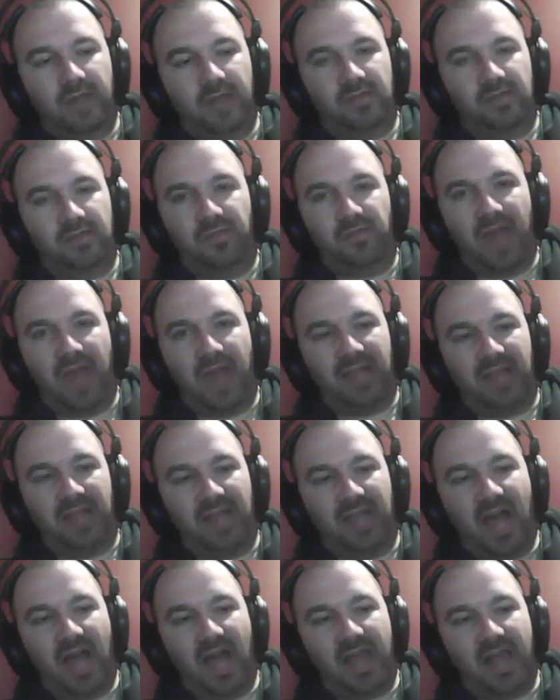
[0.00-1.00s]
And so that
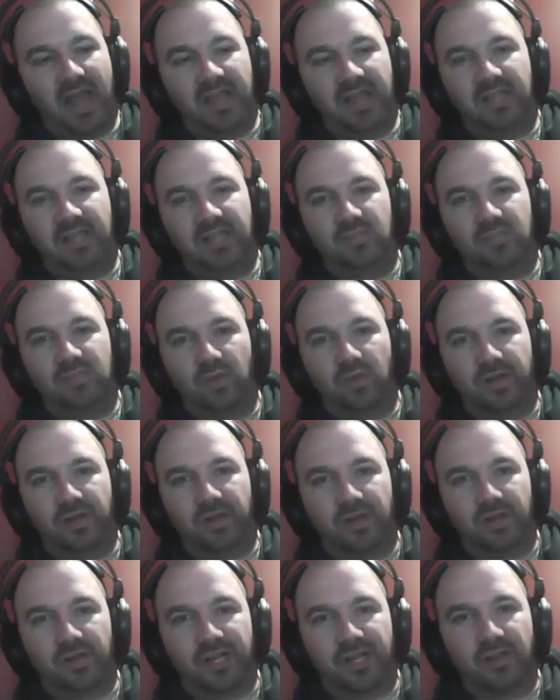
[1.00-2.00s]
line is where
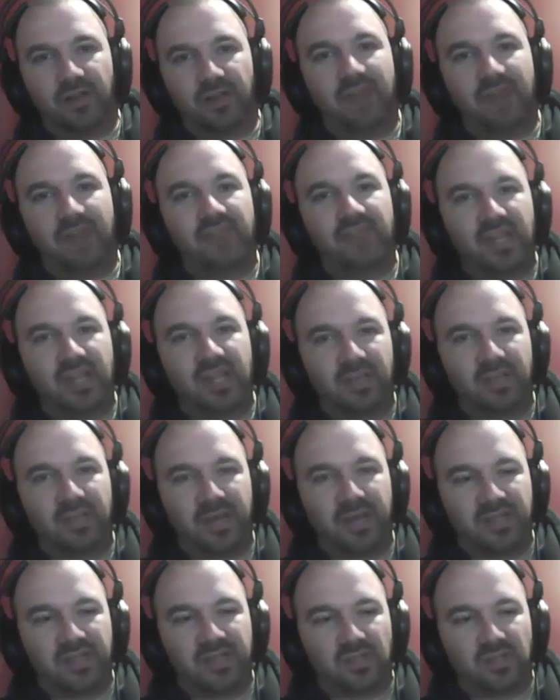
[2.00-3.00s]
you're getting your
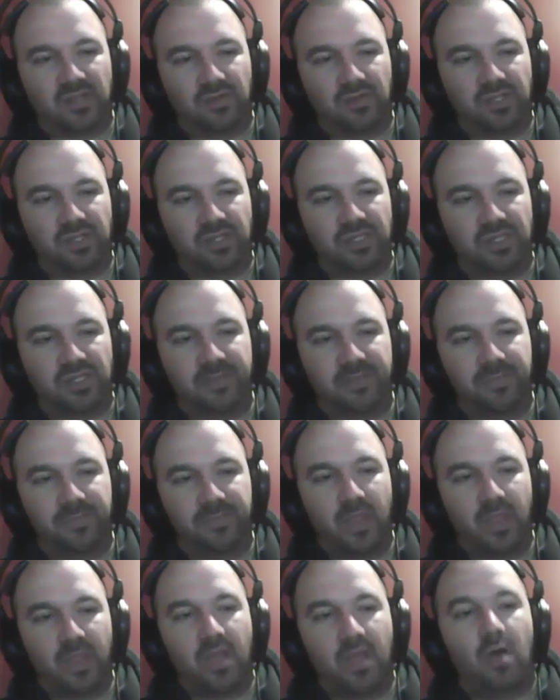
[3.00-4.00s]
infinitely many solutions.
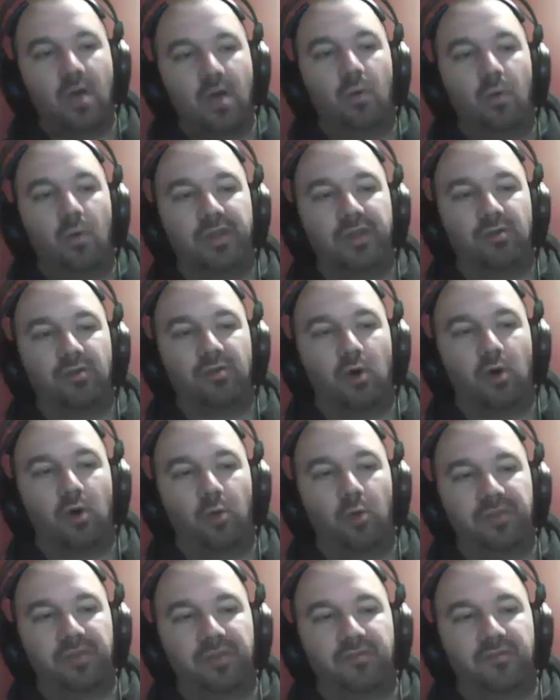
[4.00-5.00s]
What you were
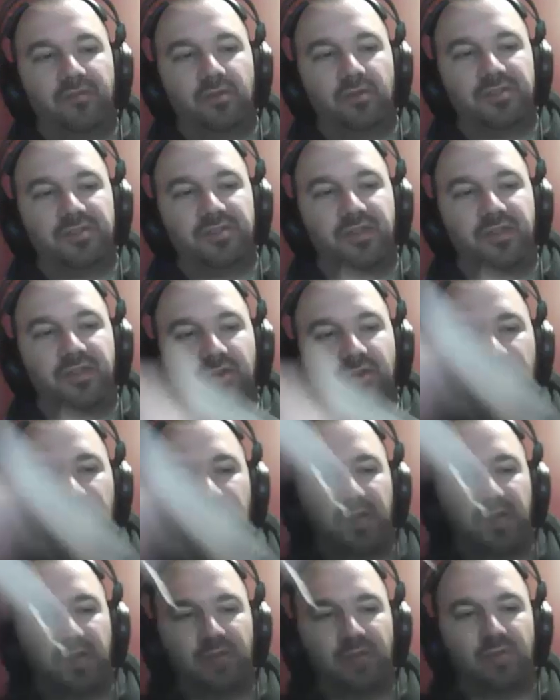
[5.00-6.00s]
hoping for is a
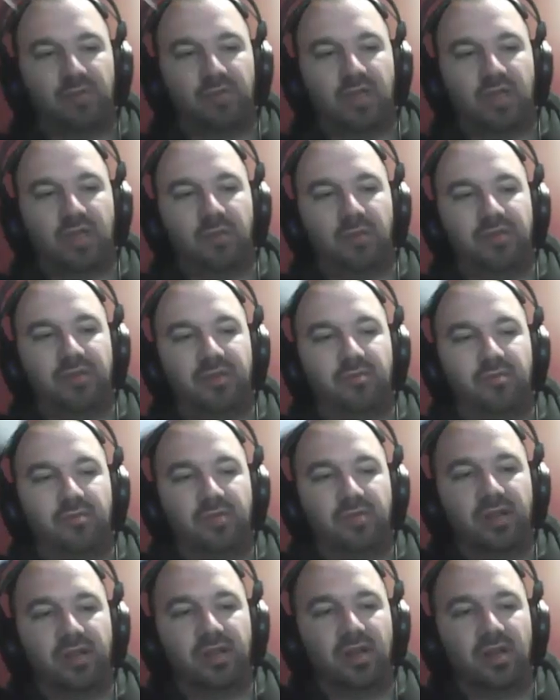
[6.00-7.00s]
third plane would come in
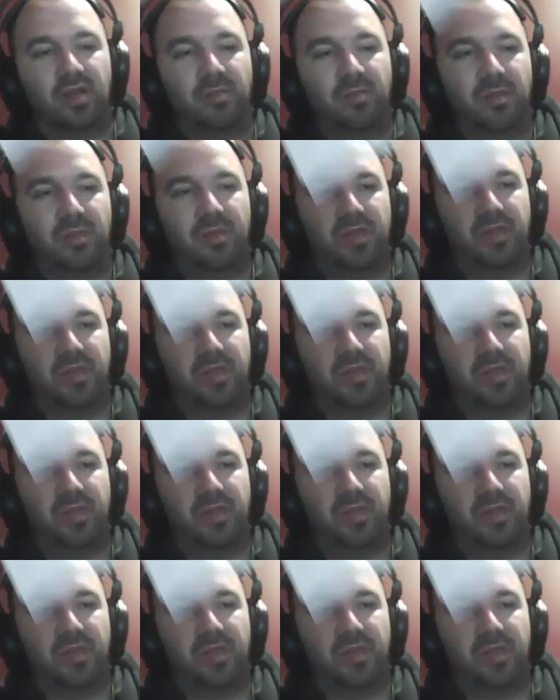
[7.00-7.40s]
through here and